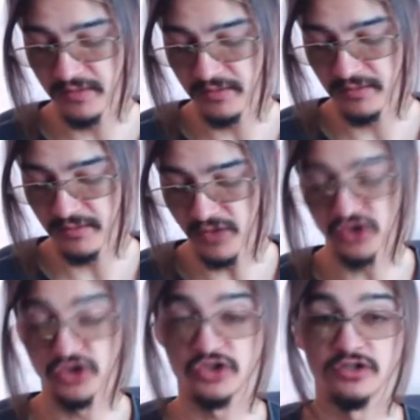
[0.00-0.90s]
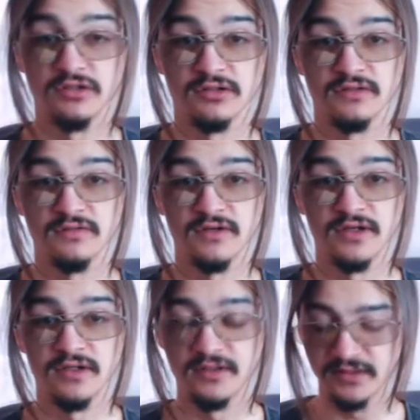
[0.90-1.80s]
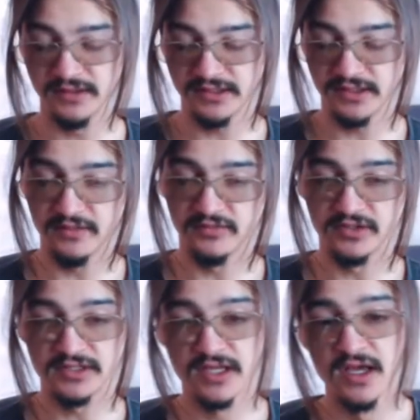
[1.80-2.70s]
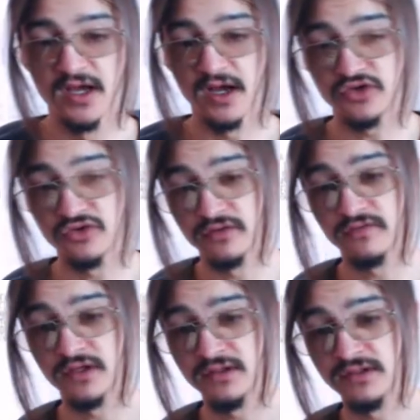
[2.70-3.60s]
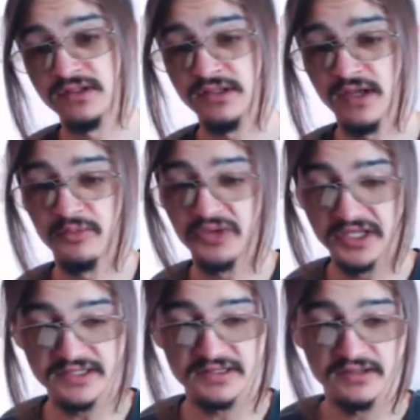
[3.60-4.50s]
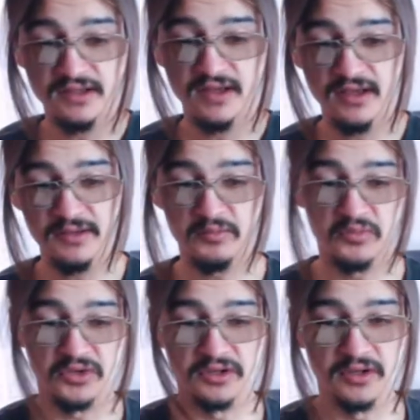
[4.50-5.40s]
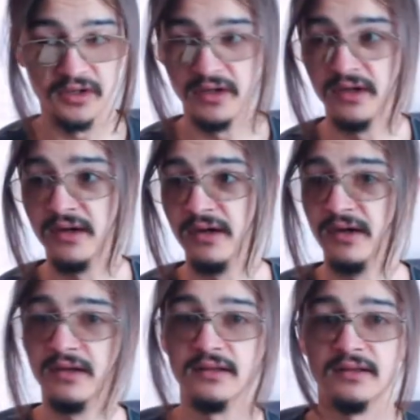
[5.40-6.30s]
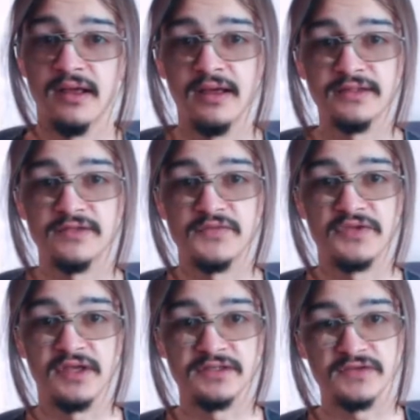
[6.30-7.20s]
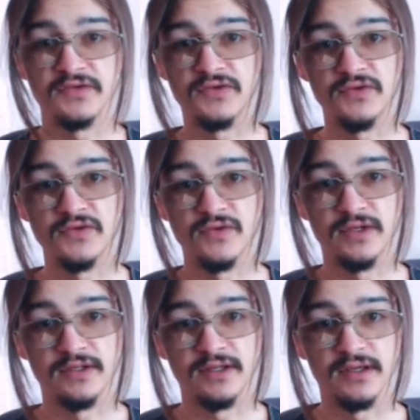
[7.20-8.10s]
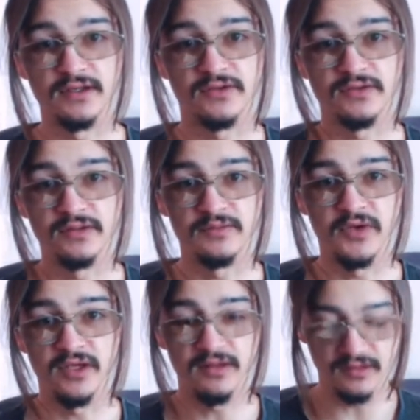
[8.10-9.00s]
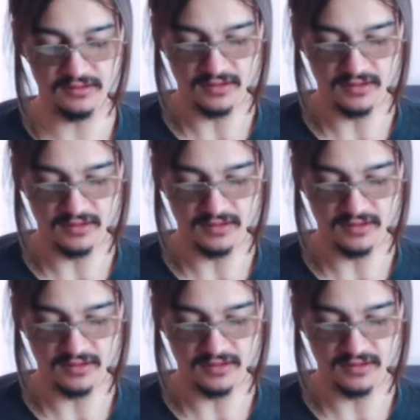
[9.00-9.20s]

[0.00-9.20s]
Marshall Vian Summers. I should have done this step yesterday, but I had some things to do and I couldn't make it.